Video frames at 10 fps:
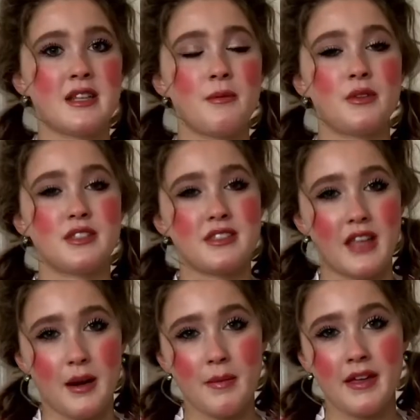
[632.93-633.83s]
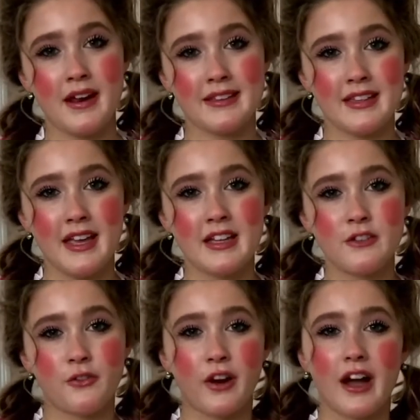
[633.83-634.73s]
with cinnamon at the end
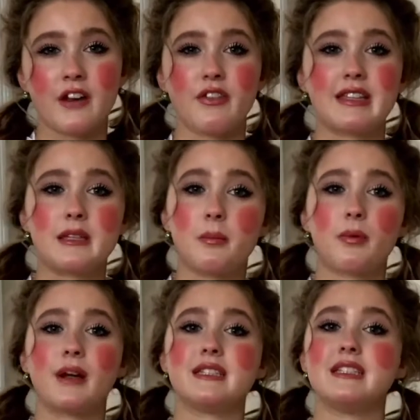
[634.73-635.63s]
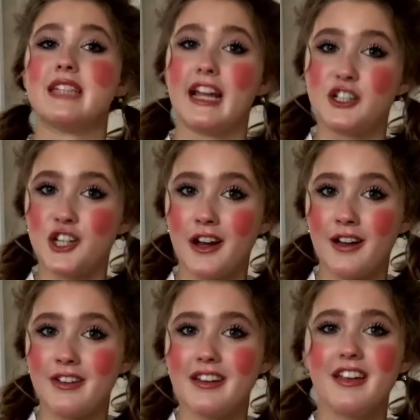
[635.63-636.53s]
for kind of like the presentation of
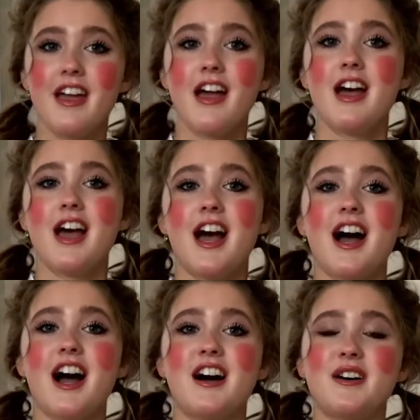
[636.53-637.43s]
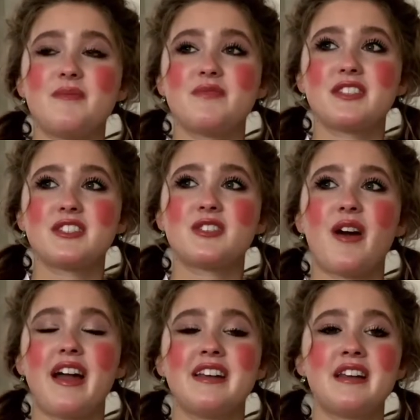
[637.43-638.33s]
it. So
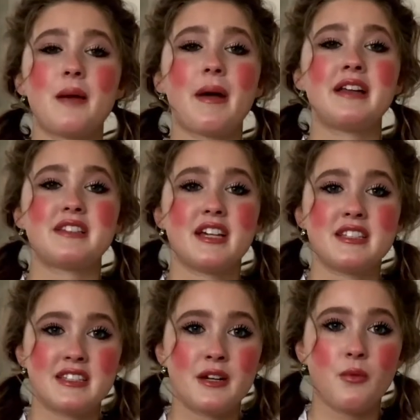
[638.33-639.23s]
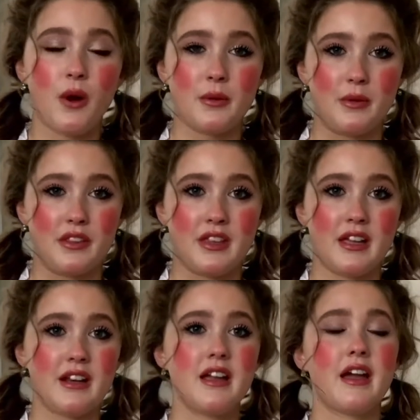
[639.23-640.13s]
I dusted one with it,
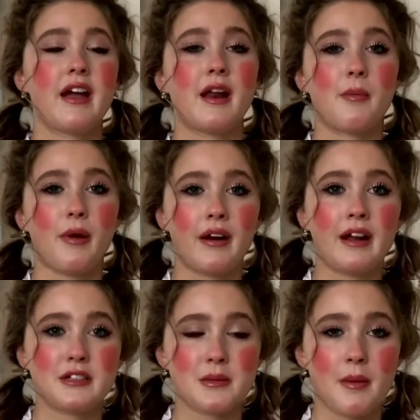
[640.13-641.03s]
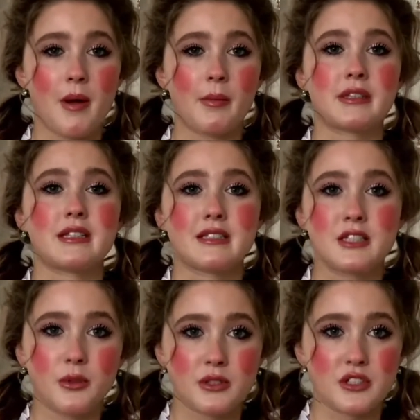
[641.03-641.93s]
and I brought it out to my mom because I
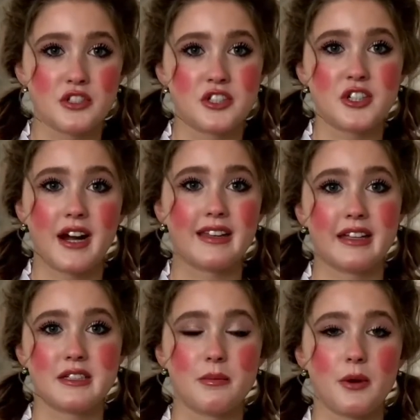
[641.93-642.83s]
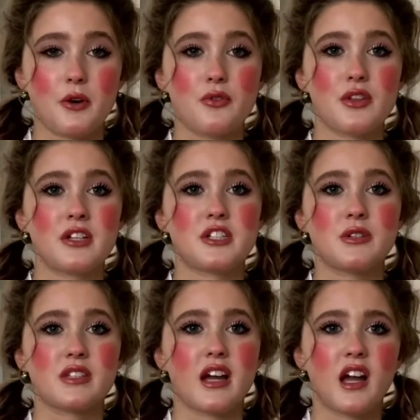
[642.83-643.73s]
still wasn't sure. I liked them both, and she
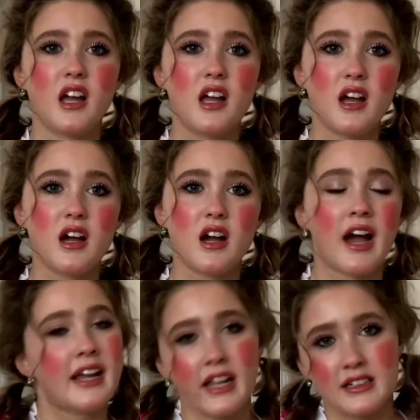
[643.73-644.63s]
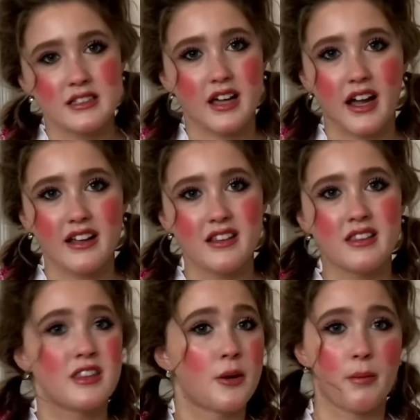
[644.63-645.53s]
was like, I can't decide.
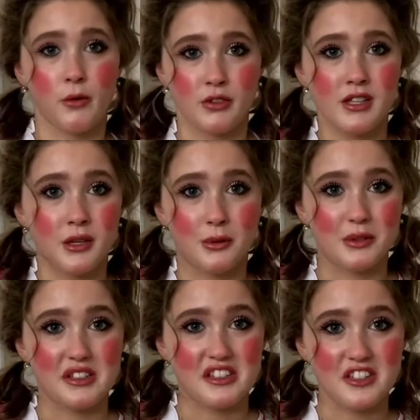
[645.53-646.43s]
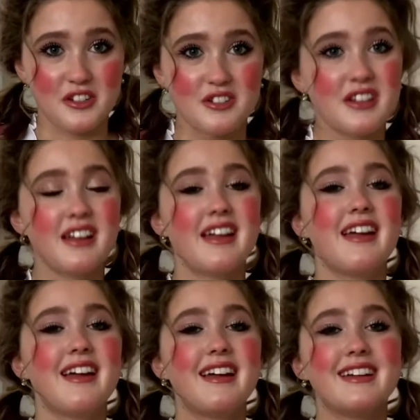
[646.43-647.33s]
They're both equally cute.
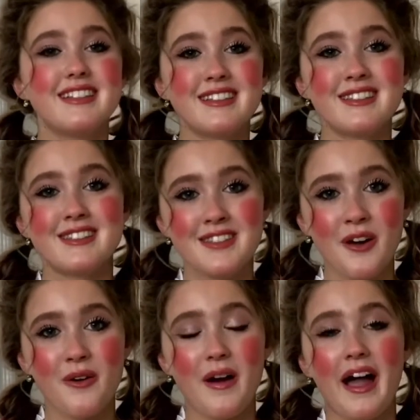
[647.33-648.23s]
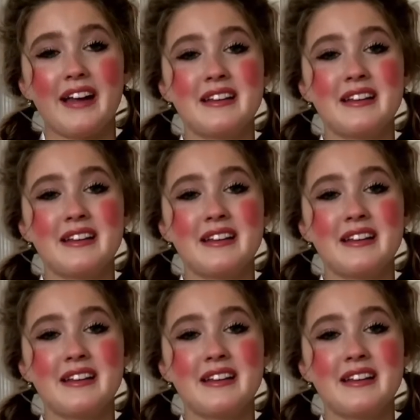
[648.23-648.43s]
So I ended